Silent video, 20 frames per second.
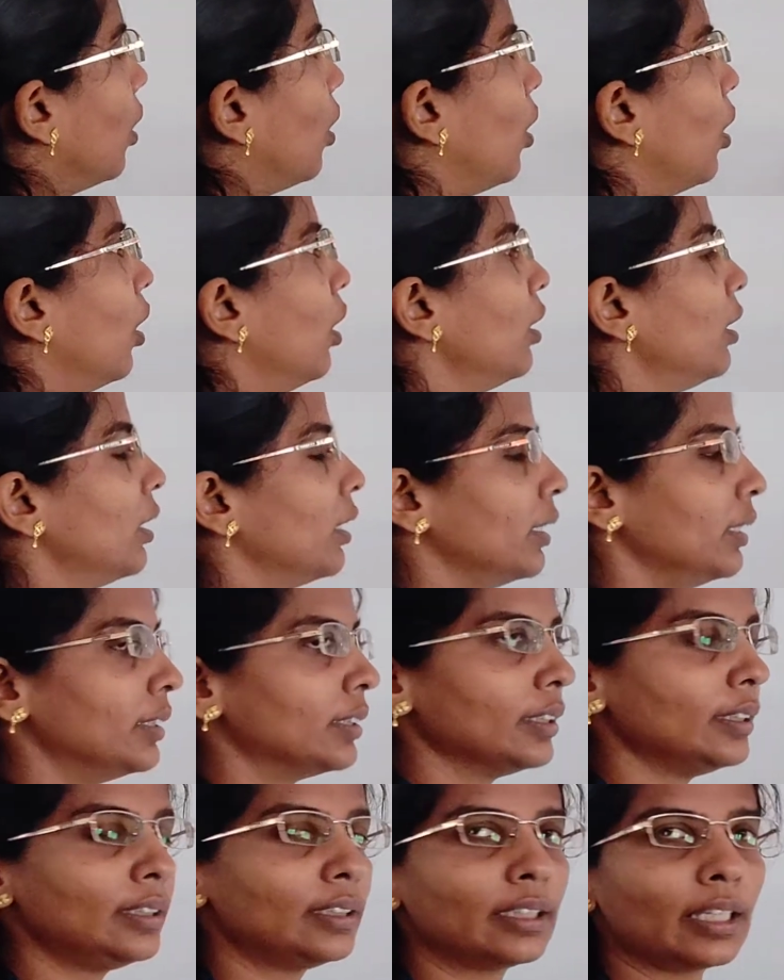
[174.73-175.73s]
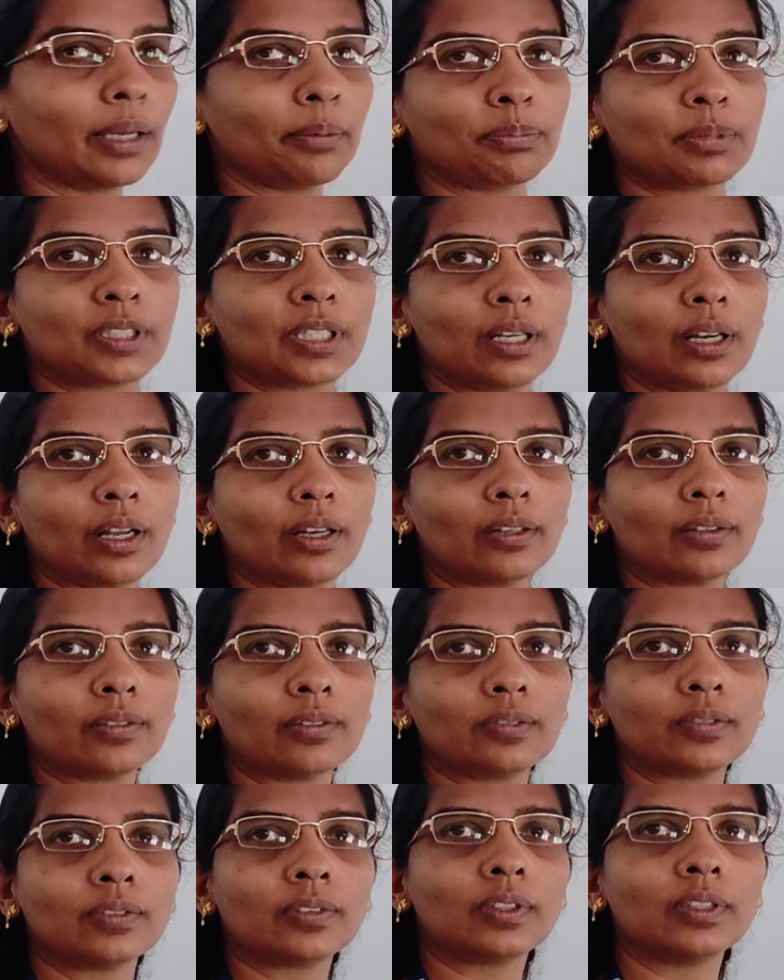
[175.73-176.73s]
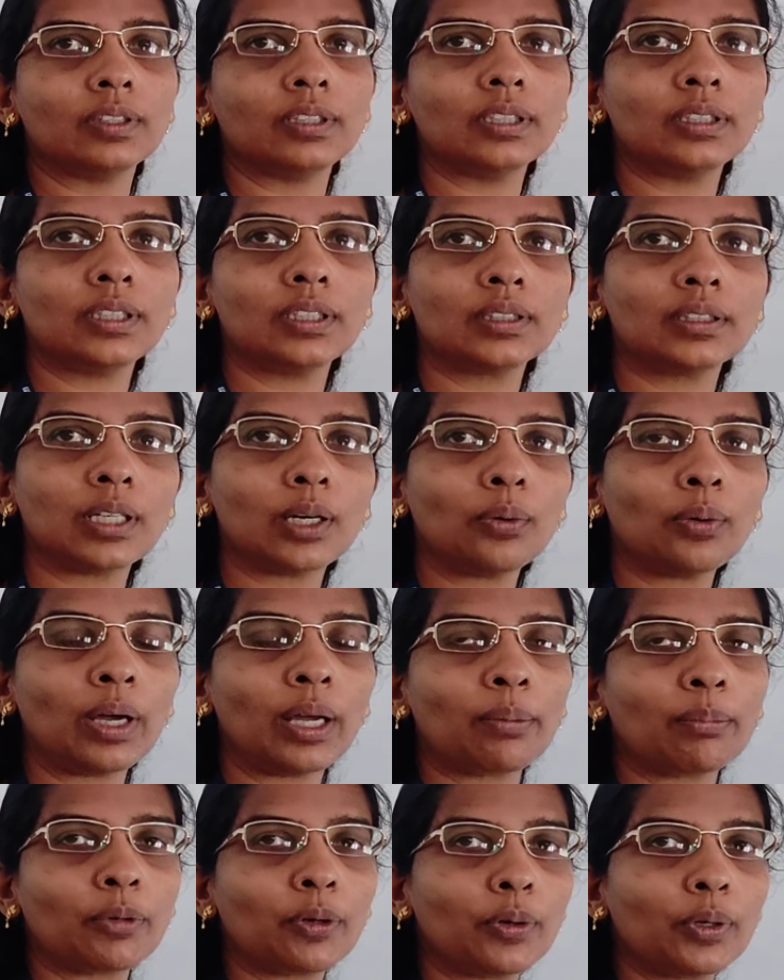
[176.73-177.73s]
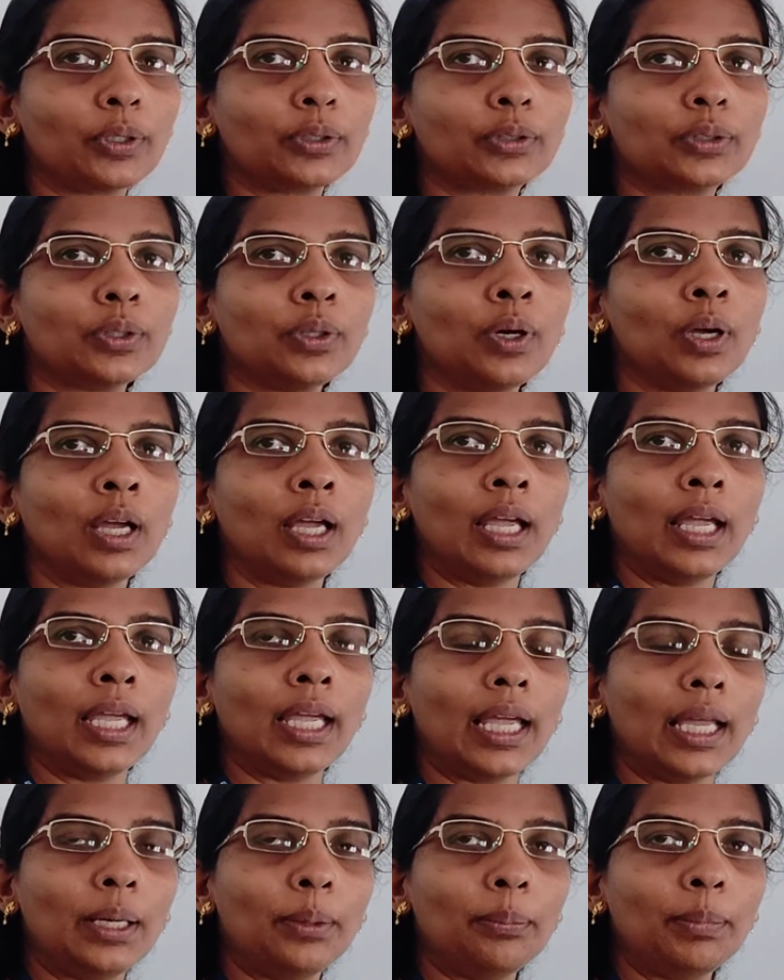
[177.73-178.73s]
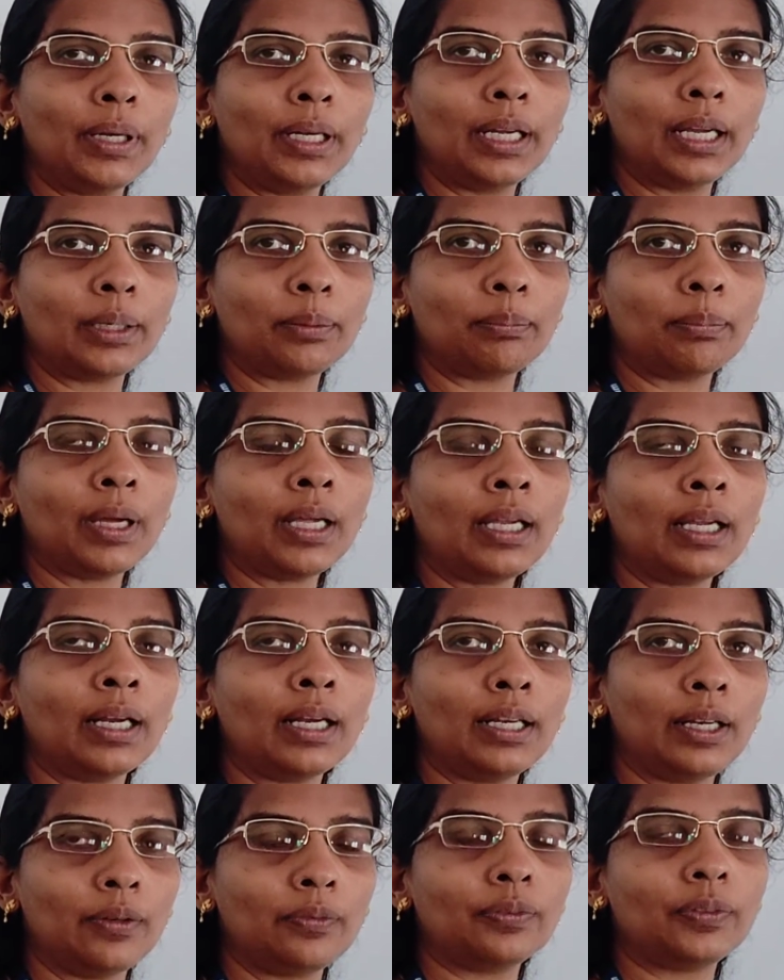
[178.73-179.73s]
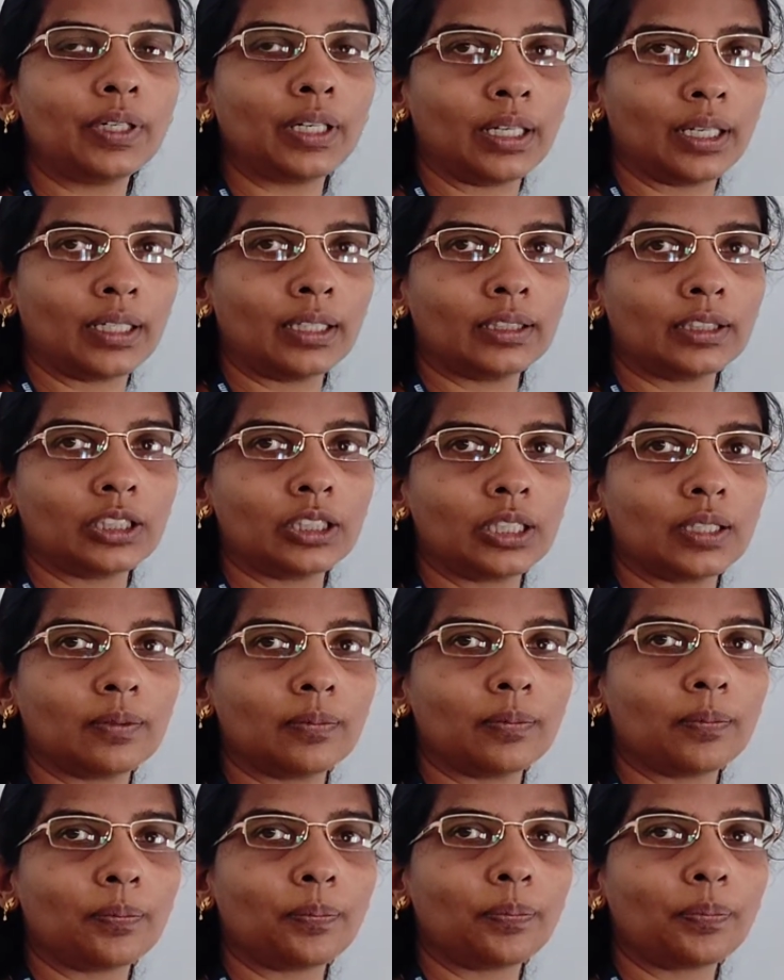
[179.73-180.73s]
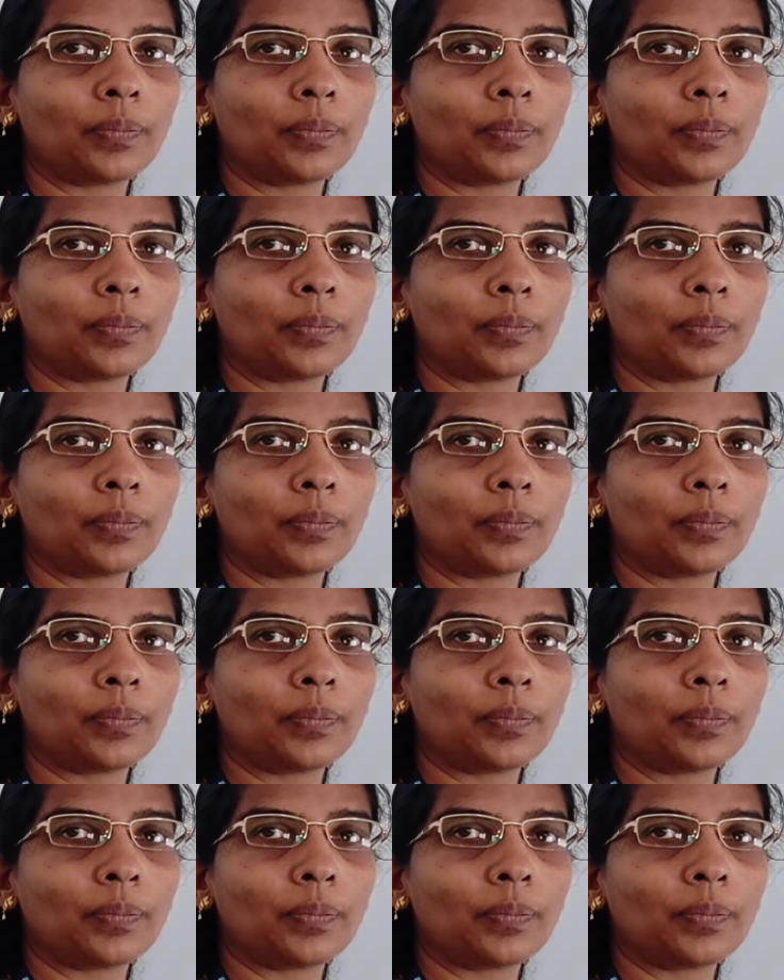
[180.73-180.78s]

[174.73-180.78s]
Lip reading: or just epsilon. This is how I am going to eliminate my left recursion.